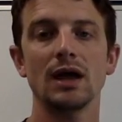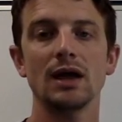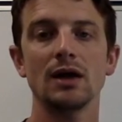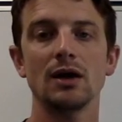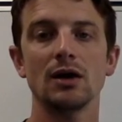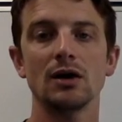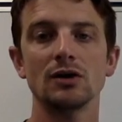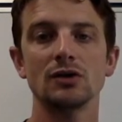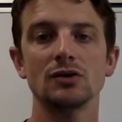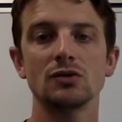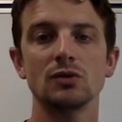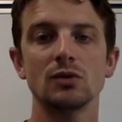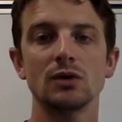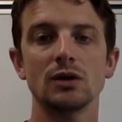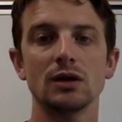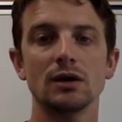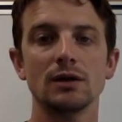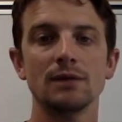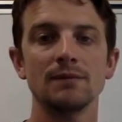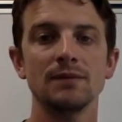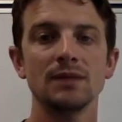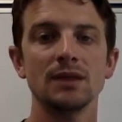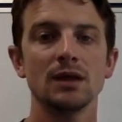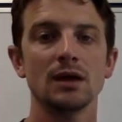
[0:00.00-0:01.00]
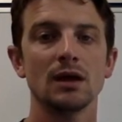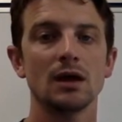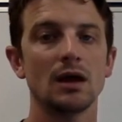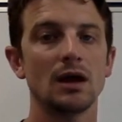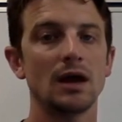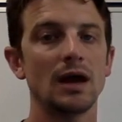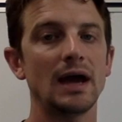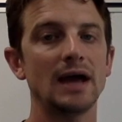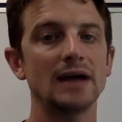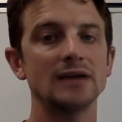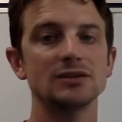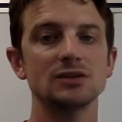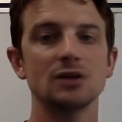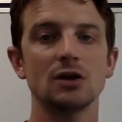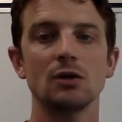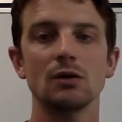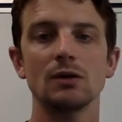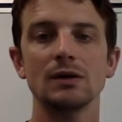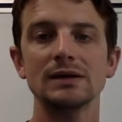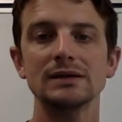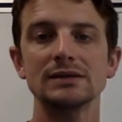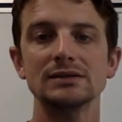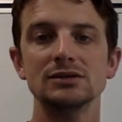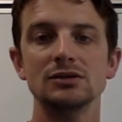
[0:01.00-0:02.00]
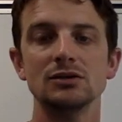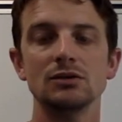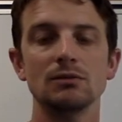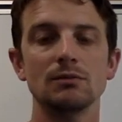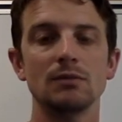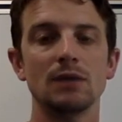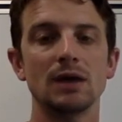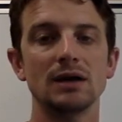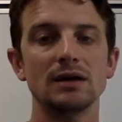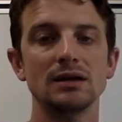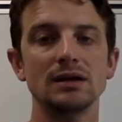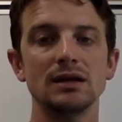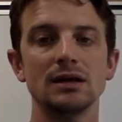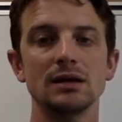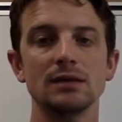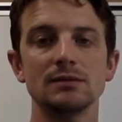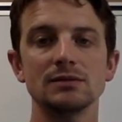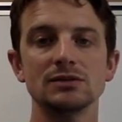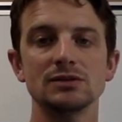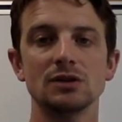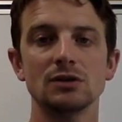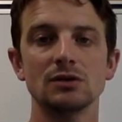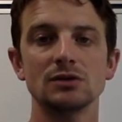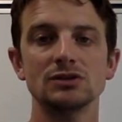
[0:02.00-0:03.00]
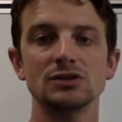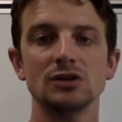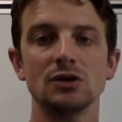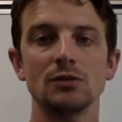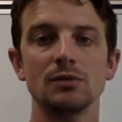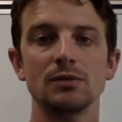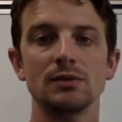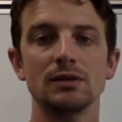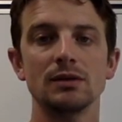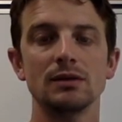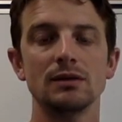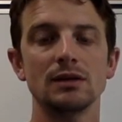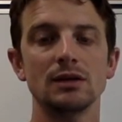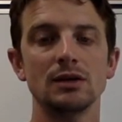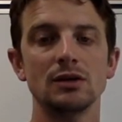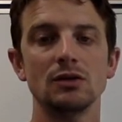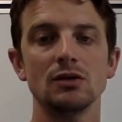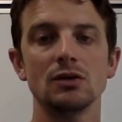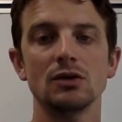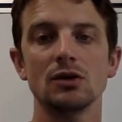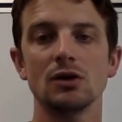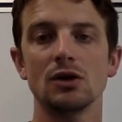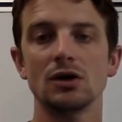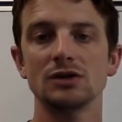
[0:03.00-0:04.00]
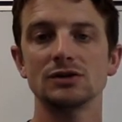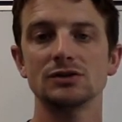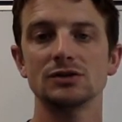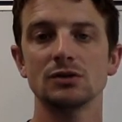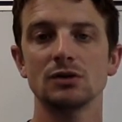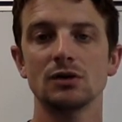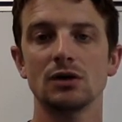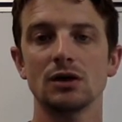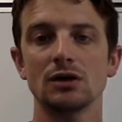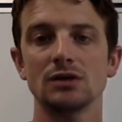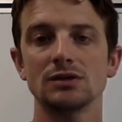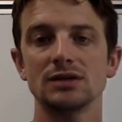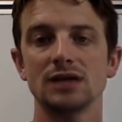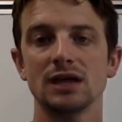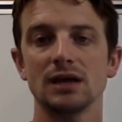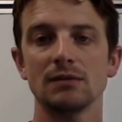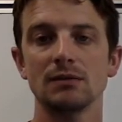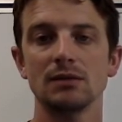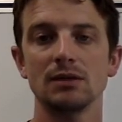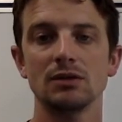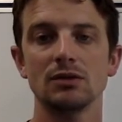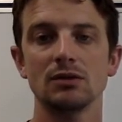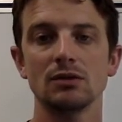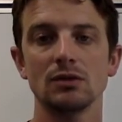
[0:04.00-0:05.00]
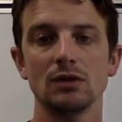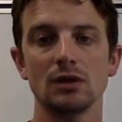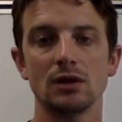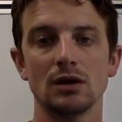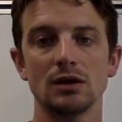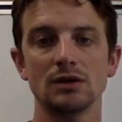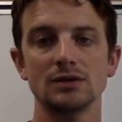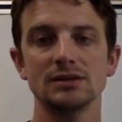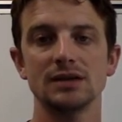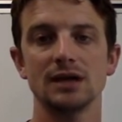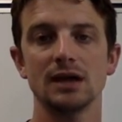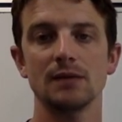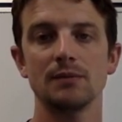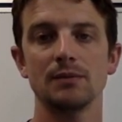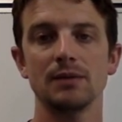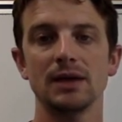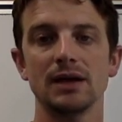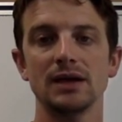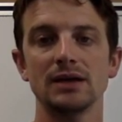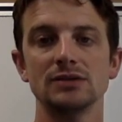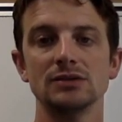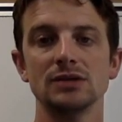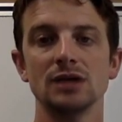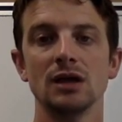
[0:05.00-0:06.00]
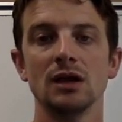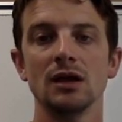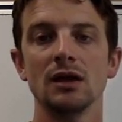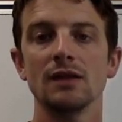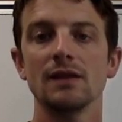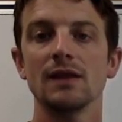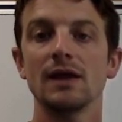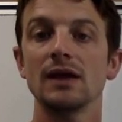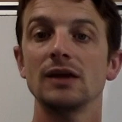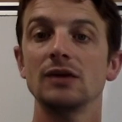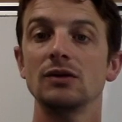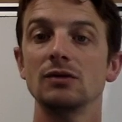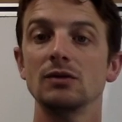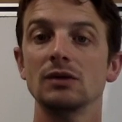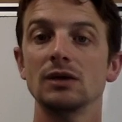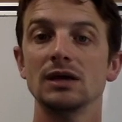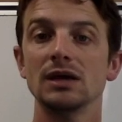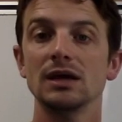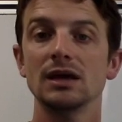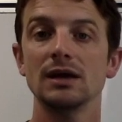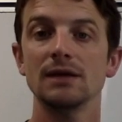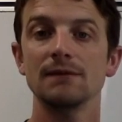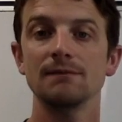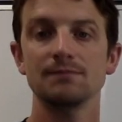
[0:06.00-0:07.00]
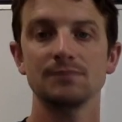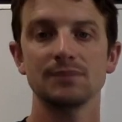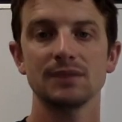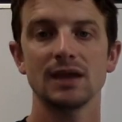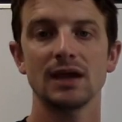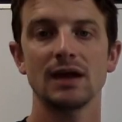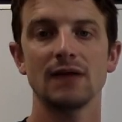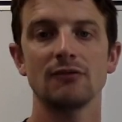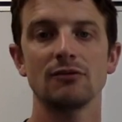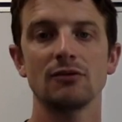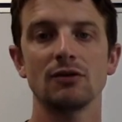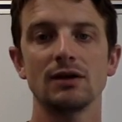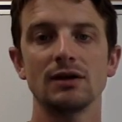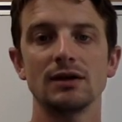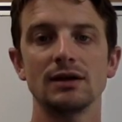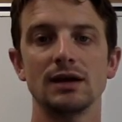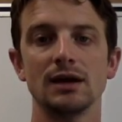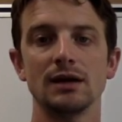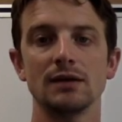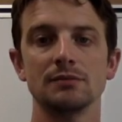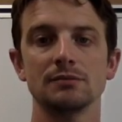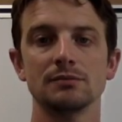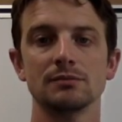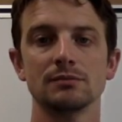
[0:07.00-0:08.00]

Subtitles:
on Twitter. As always, my DM is always open, and then you can also contact me through the contact page. Thank you again. Have a great day.